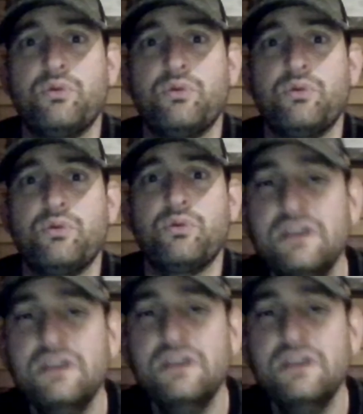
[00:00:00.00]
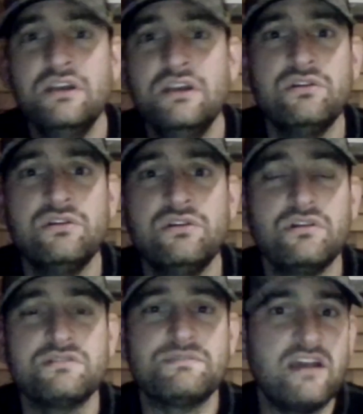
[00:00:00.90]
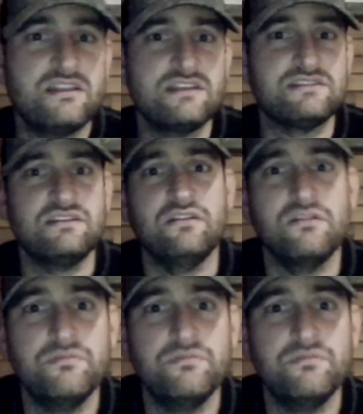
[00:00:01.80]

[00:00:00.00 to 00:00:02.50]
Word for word: But who knows about this year?